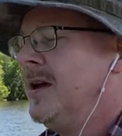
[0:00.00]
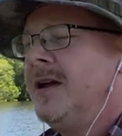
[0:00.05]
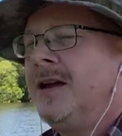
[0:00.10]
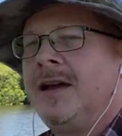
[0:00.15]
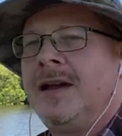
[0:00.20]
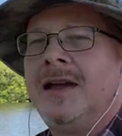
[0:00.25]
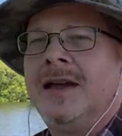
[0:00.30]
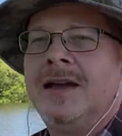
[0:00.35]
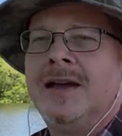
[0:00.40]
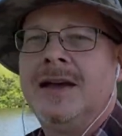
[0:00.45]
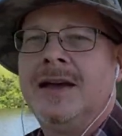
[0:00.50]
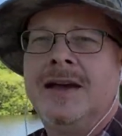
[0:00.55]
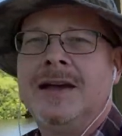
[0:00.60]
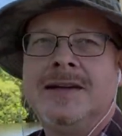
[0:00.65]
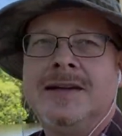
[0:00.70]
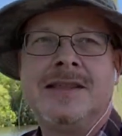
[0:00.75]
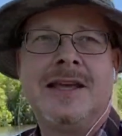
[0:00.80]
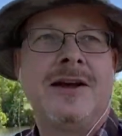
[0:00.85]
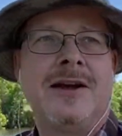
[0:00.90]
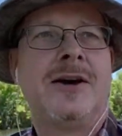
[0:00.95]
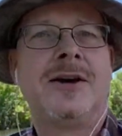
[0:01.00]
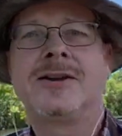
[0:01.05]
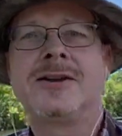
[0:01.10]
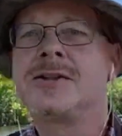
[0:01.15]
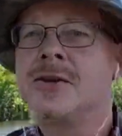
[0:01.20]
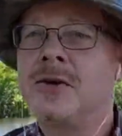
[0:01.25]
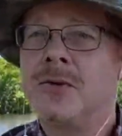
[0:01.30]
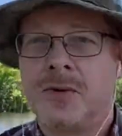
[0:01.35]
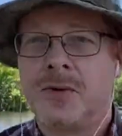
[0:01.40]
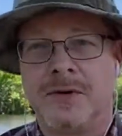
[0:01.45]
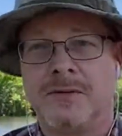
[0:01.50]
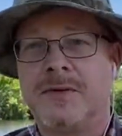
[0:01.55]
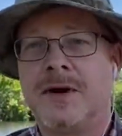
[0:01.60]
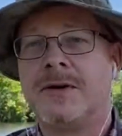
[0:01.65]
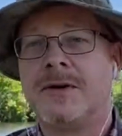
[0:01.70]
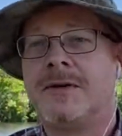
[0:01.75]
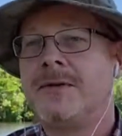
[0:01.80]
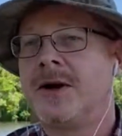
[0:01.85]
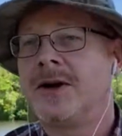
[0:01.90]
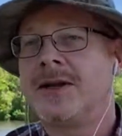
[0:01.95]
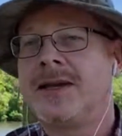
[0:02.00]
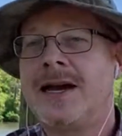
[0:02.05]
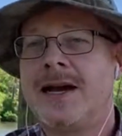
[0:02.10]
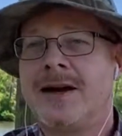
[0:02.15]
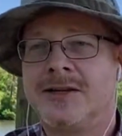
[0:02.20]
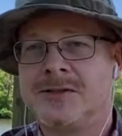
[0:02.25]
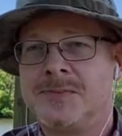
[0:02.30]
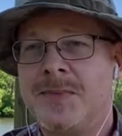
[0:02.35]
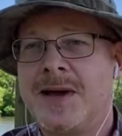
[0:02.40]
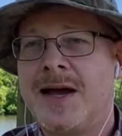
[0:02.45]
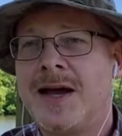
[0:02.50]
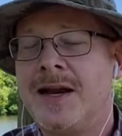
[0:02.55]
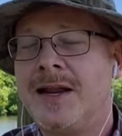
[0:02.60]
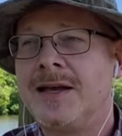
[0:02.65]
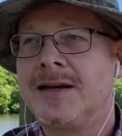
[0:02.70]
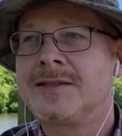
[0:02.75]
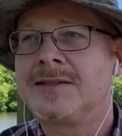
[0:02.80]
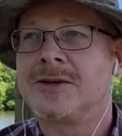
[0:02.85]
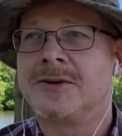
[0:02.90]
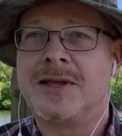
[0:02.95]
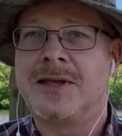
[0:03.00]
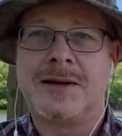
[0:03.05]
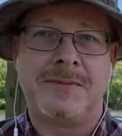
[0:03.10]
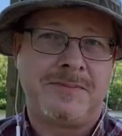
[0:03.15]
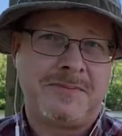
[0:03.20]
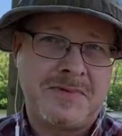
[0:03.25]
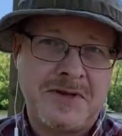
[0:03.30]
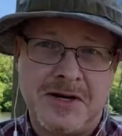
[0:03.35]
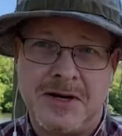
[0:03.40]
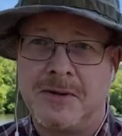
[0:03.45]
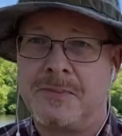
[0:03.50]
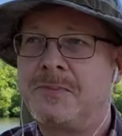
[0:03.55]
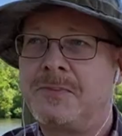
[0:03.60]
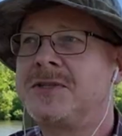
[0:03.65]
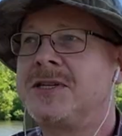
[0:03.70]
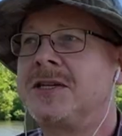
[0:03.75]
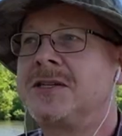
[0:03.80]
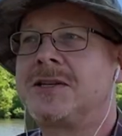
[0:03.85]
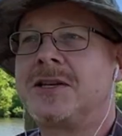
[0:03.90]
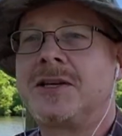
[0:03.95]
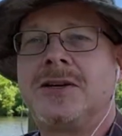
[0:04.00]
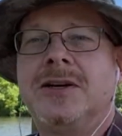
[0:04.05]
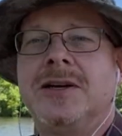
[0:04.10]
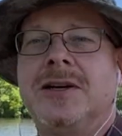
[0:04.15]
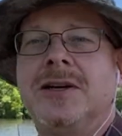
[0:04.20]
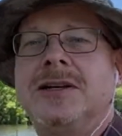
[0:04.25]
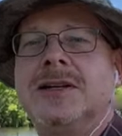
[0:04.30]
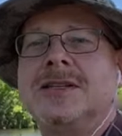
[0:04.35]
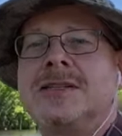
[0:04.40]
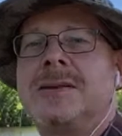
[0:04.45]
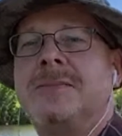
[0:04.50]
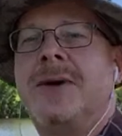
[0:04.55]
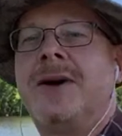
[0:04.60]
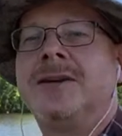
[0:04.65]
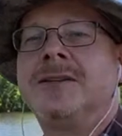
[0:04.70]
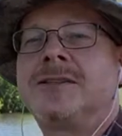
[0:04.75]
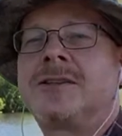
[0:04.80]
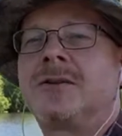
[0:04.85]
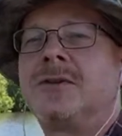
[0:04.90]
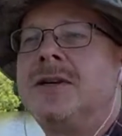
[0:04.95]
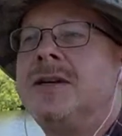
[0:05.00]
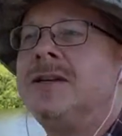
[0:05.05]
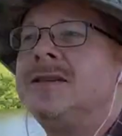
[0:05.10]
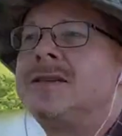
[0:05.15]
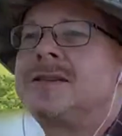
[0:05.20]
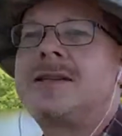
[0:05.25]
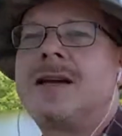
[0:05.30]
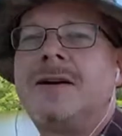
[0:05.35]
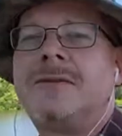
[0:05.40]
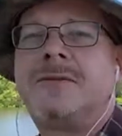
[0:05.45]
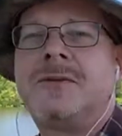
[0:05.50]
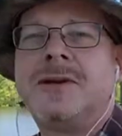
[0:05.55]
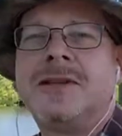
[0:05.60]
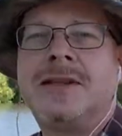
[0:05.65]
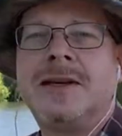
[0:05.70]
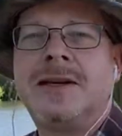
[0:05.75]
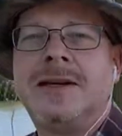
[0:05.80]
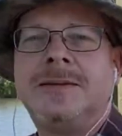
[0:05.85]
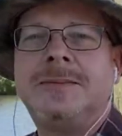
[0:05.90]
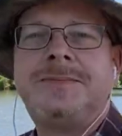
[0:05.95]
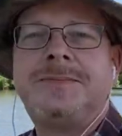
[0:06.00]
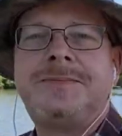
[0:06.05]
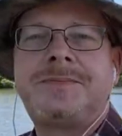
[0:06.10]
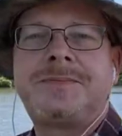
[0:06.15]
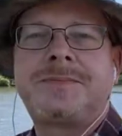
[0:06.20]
And they also were very, very charismatic, so they, you know, potentially could have done some on-screen stuff with it.